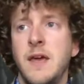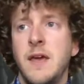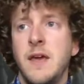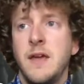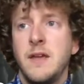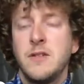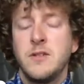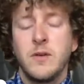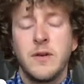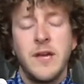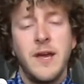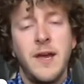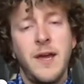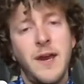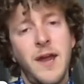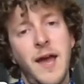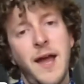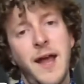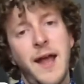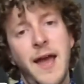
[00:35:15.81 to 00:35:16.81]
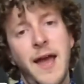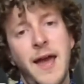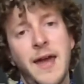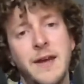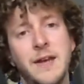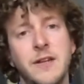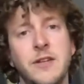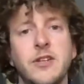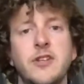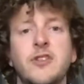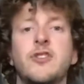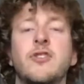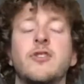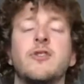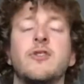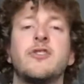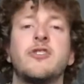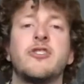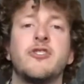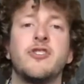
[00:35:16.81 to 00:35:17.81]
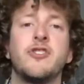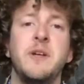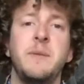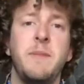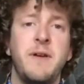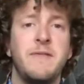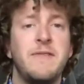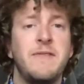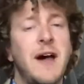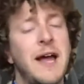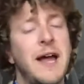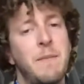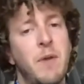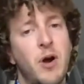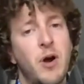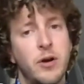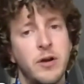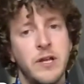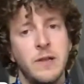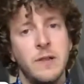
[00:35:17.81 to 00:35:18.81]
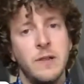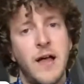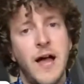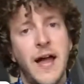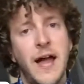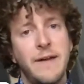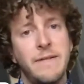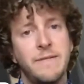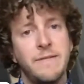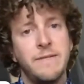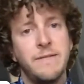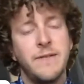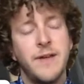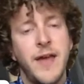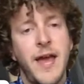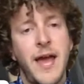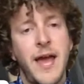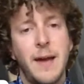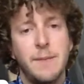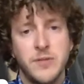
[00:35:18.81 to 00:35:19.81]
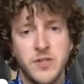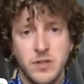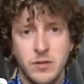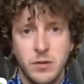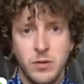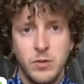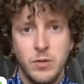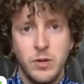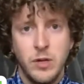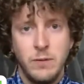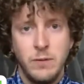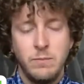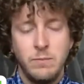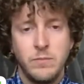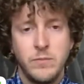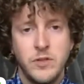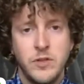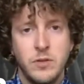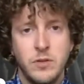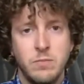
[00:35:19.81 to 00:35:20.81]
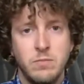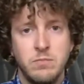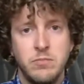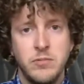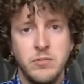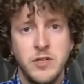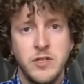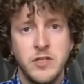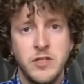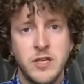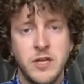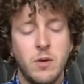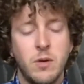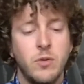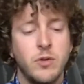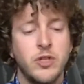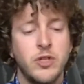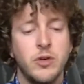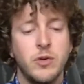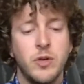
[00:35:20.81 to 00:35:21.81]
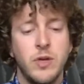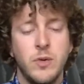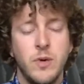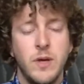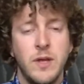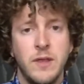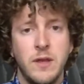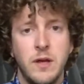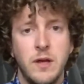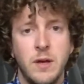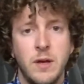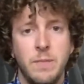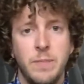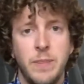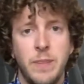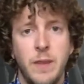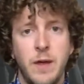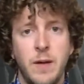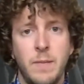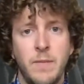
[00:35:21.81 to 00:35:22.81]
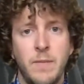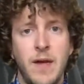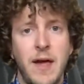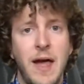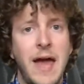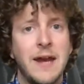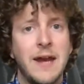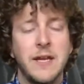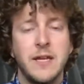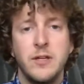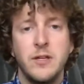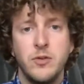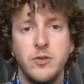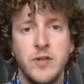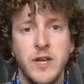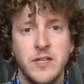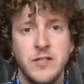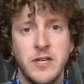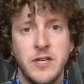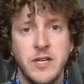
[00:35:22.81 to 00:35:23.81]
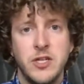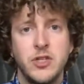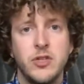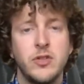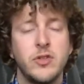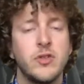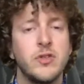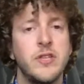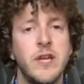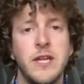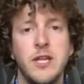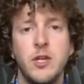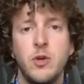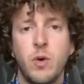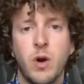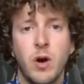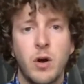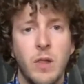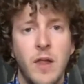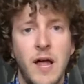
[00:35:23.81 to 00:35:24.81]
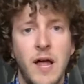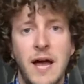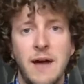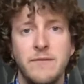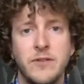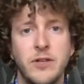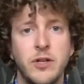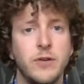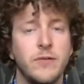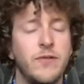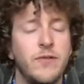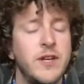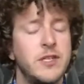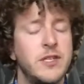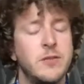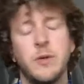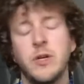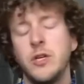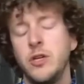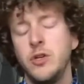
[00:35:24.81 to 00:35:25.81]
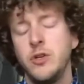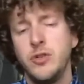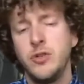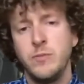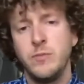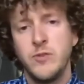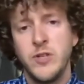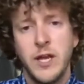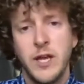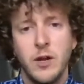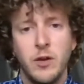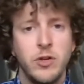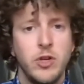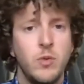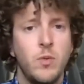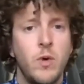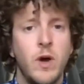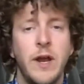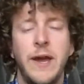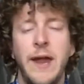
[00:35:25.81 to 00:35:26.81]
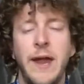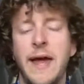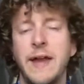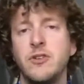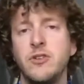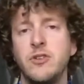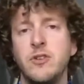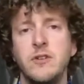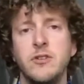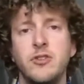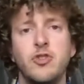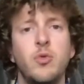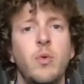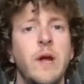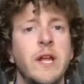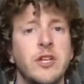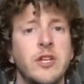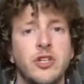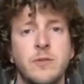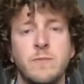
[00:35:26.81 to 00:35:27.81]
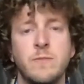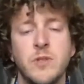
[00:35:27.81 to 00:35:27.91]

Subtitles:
So can I add an additional stream if I am already live? Absolutely. So just like I was showing you in the adding a new destination. So say you are live to your Facebook and YouTube channel and you wanted to add Twitch.